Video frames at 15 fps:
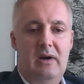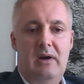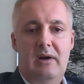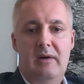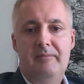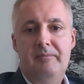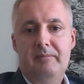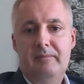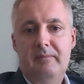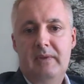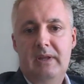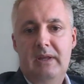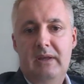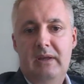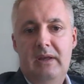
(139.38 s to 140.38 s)
Uh,
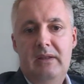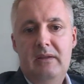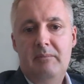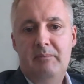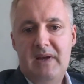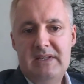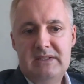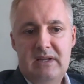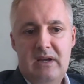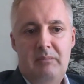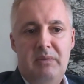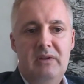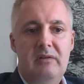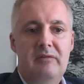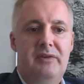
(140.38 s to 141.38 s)
in the past
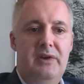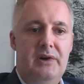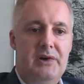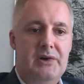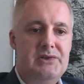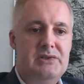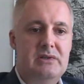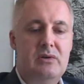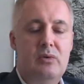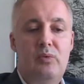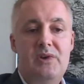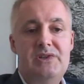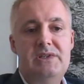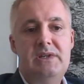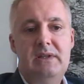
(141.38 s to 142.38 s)
couple of years,
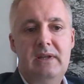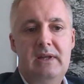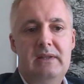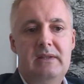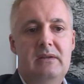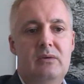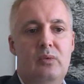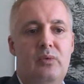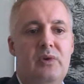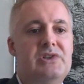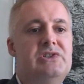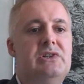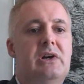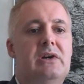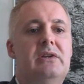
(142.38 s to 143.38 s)
we see that we're
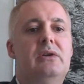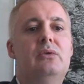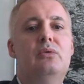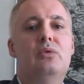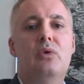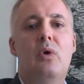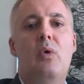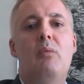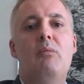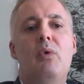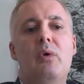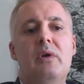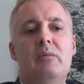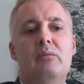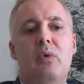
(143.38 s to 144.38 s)
starting to go
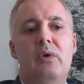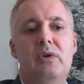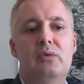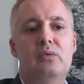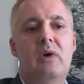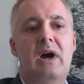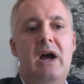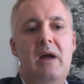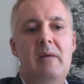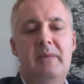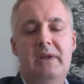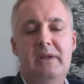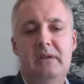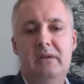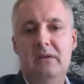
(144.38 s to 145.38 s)
more and more into a
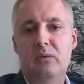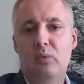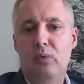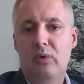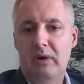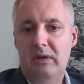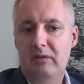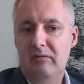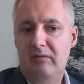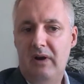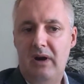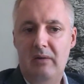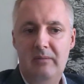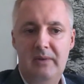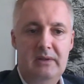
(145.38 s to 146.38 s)
hybrid work
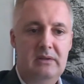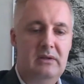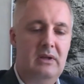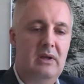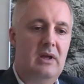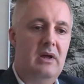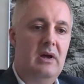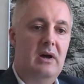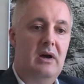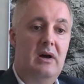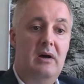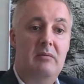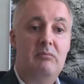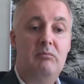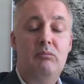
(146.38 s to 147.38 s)
environment.
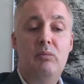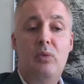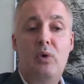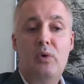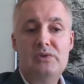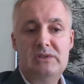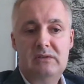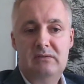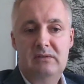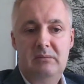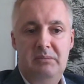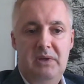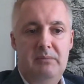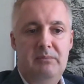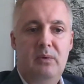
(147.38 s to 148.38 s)
Uh, most of the
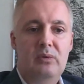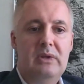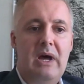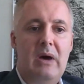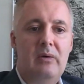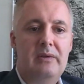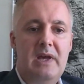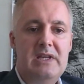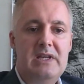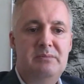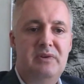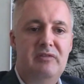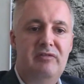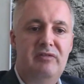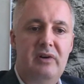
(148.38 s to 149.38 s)
people nowadays
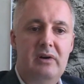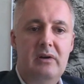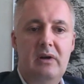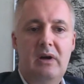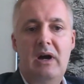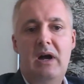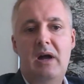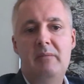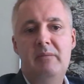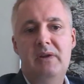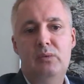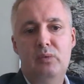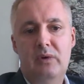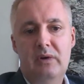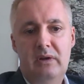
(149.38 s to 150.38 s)
prefer a
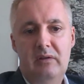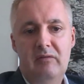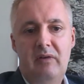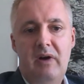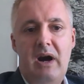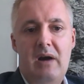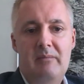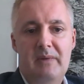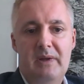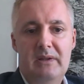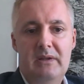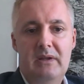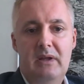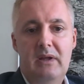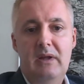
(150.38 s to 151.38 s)
hybrid work
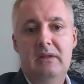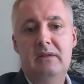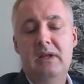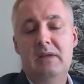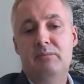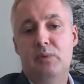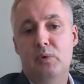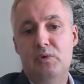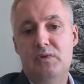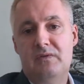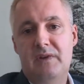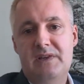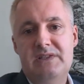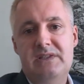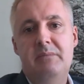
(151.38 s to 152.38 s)
environment that proves
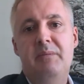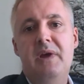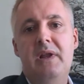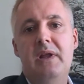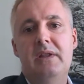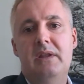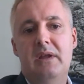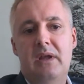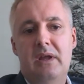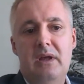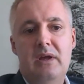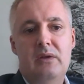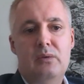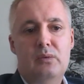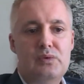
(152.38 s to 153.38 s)
flexibility
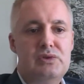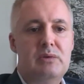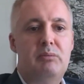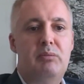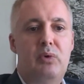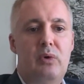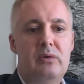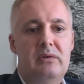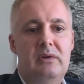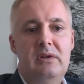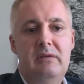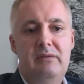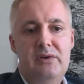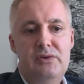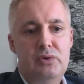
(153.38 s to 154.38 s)
to support
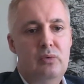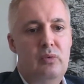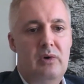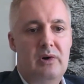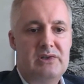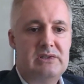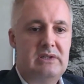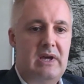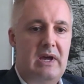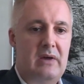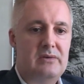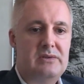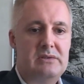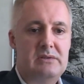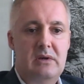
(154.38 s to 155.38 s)
individual work
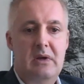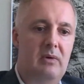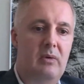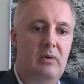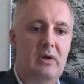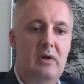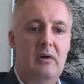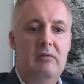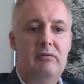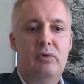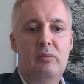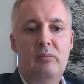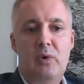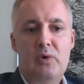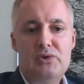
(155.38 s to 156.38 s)
styles.
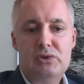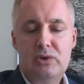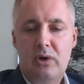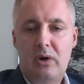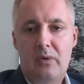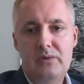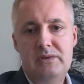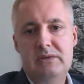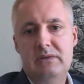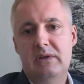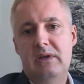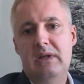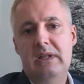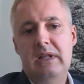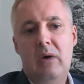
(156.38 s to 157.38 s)
For most roles
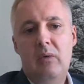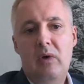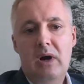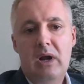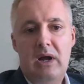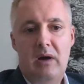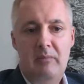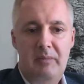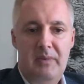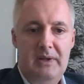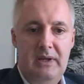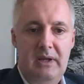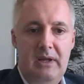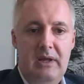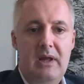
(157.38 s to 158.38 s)
in our
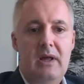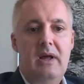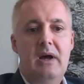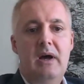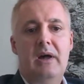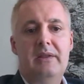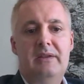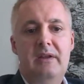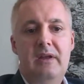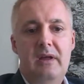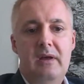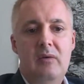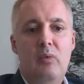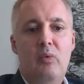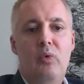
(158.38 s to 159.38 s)
company,
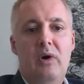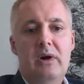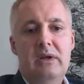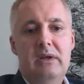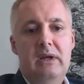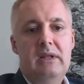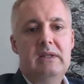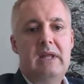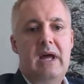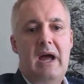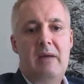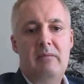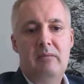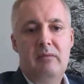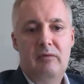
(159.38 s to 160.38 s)
the working
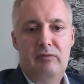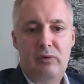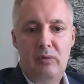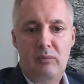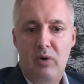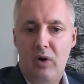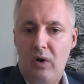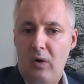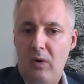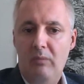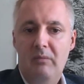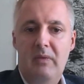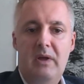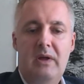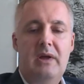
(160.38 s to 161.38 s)
time from
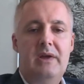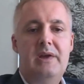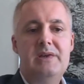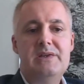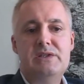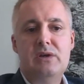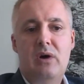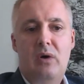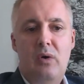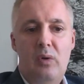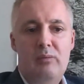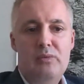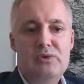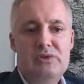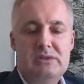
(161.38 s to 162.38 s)
home is
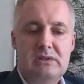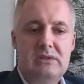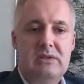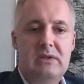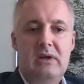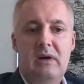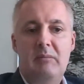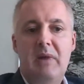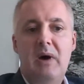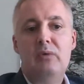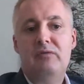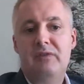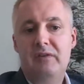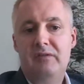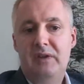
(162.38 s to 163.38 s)
almost
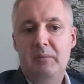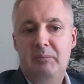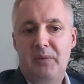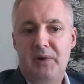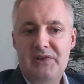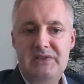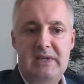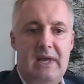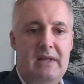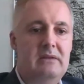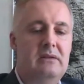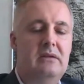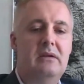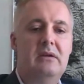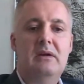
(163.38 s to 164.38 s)
about 50 percent